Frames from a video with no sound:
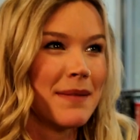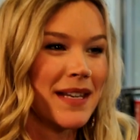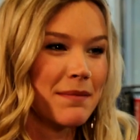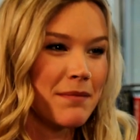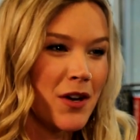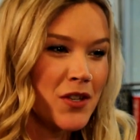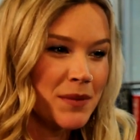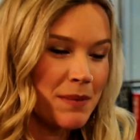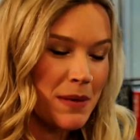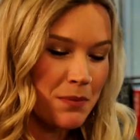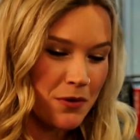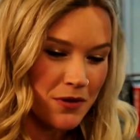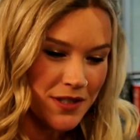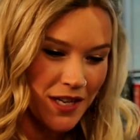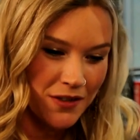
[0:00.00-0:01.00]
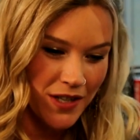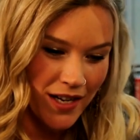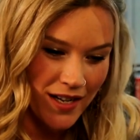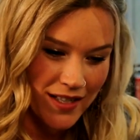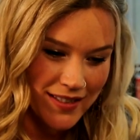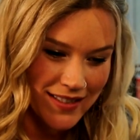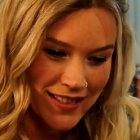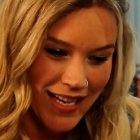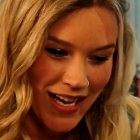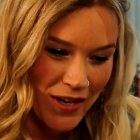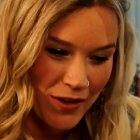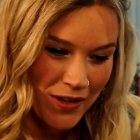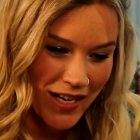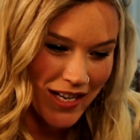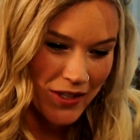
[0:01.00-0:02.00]
I mean, most people don't ask
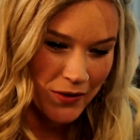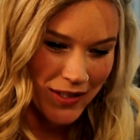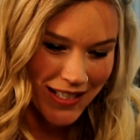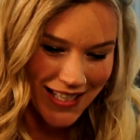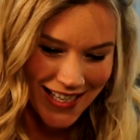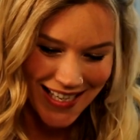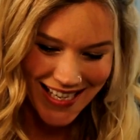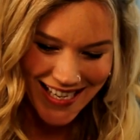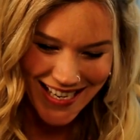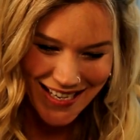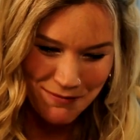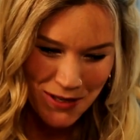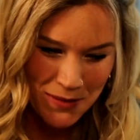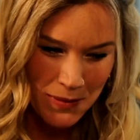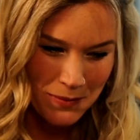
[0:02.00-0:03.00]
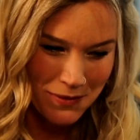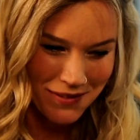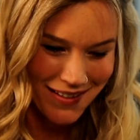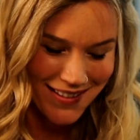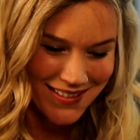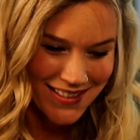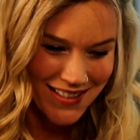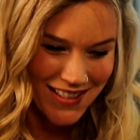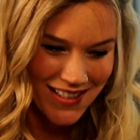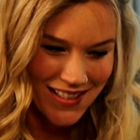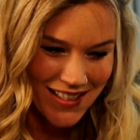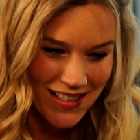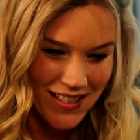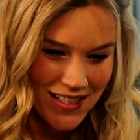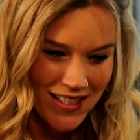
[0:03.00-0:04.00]
how, how do I get here. Most people ask,
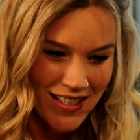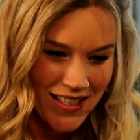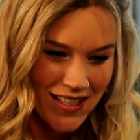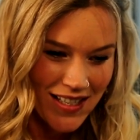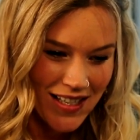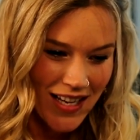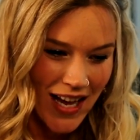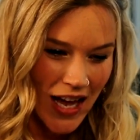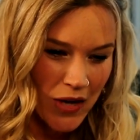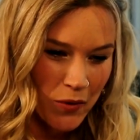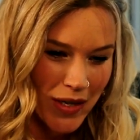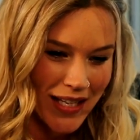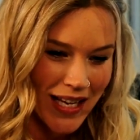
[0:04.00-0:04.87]
how do